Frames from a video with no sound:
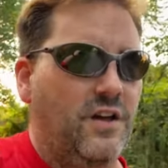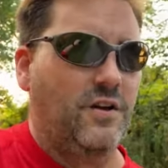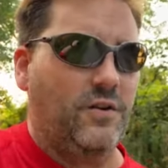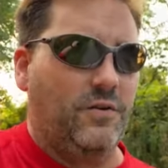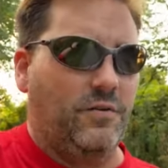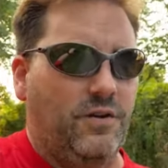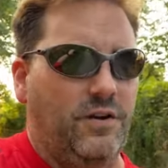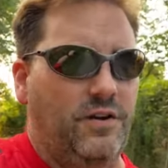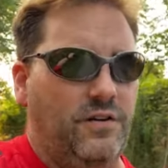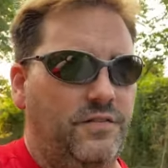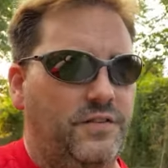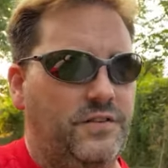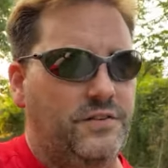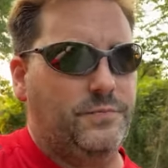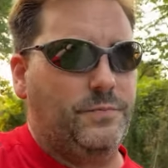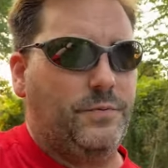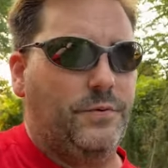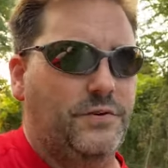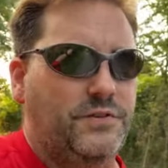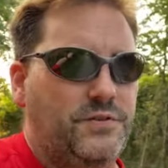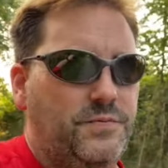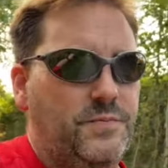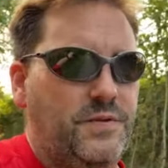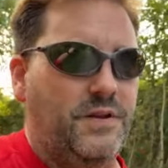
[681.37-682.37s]
Well, this
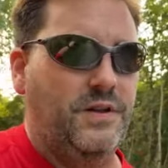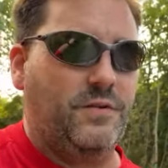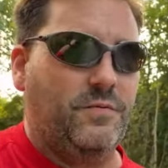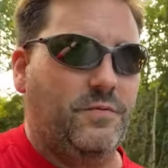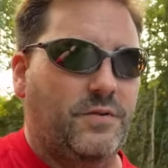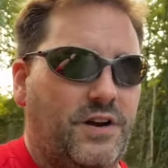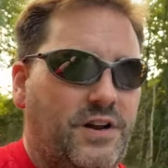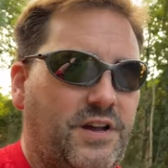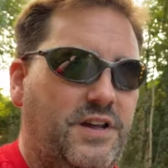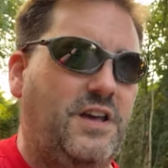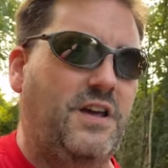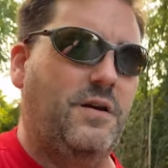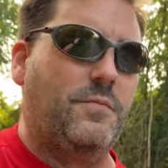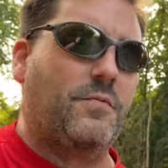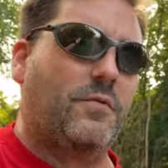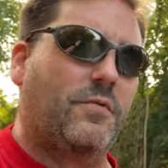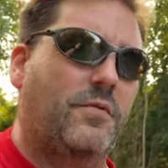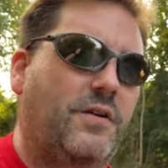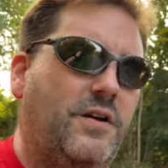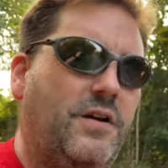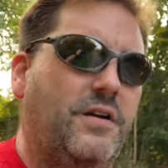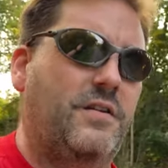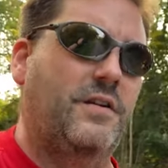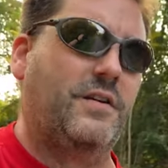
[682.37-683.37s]
puts me, when I came
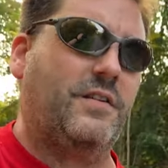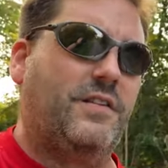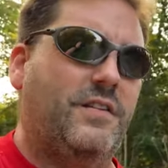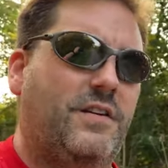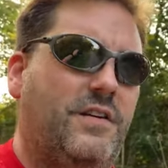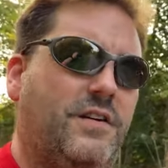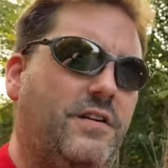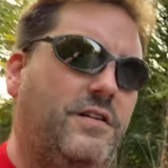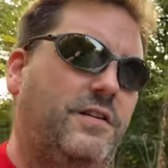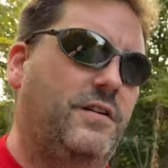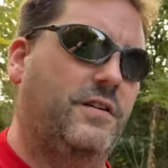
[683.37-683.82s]
around, I think,